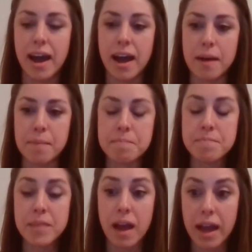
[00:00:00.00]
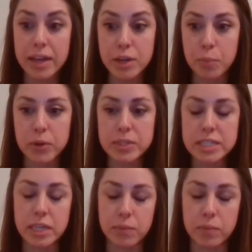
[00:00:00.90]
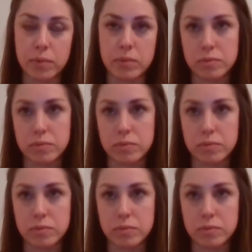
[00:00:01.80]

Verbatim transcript: Um, I know personally